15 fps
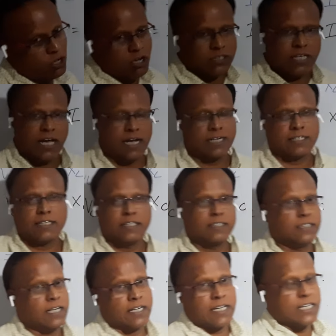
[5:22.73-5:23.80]
know that in
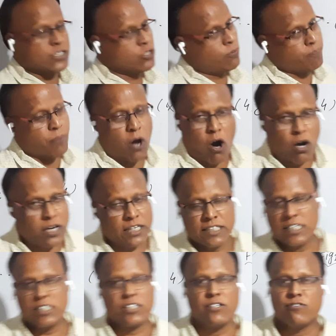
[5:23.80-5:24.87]
the case of pure
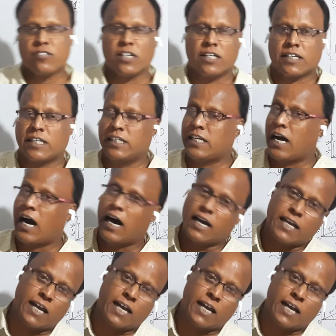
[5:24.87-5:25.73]
resistive circuit, I